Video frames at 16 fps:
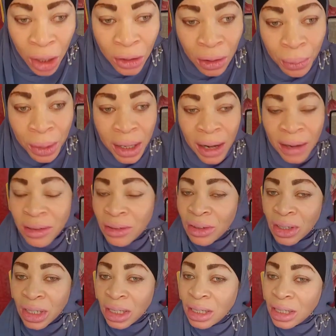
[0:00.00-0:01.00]
Topical is
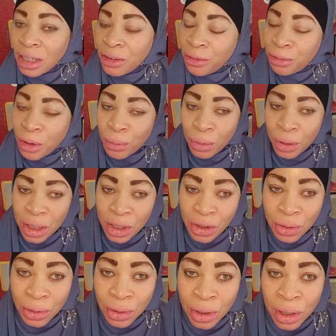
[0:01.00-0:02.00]
using it in
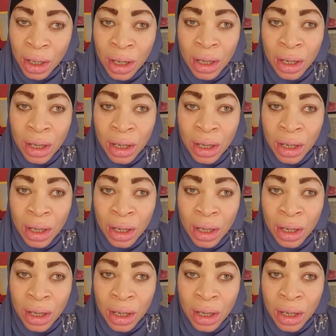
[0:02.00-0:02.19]
formulation.